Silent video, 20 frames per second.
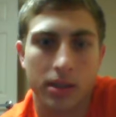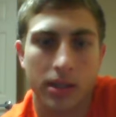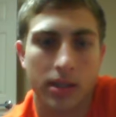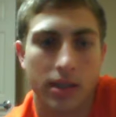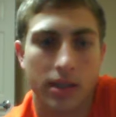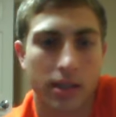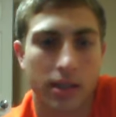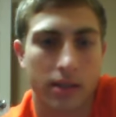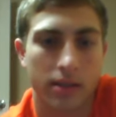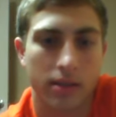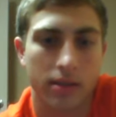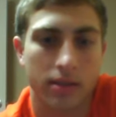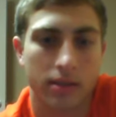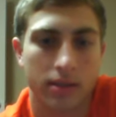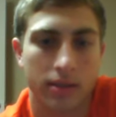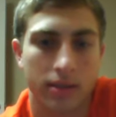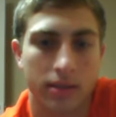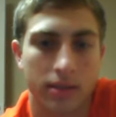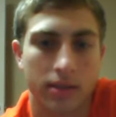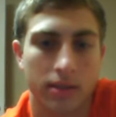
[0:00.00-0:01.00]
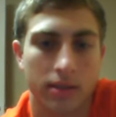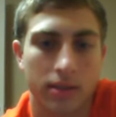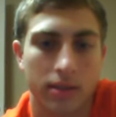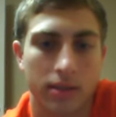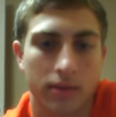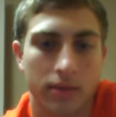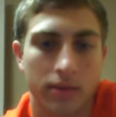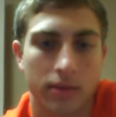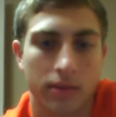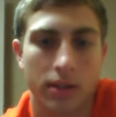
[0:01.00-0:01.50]
my
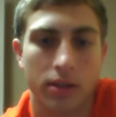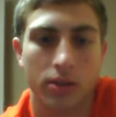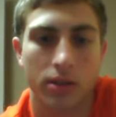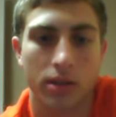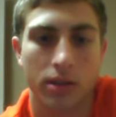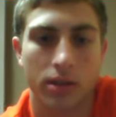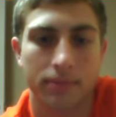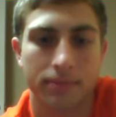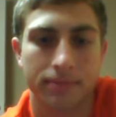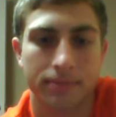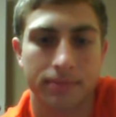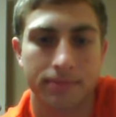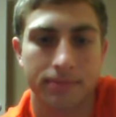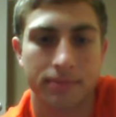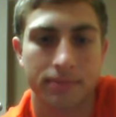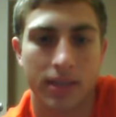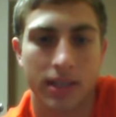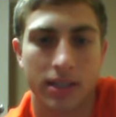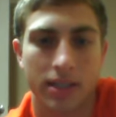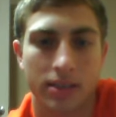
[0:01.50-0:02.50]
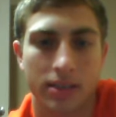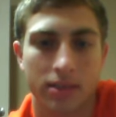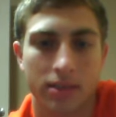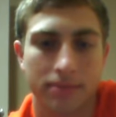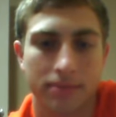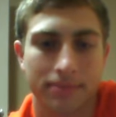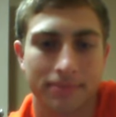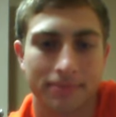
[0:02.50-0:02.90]
video log. Thanks.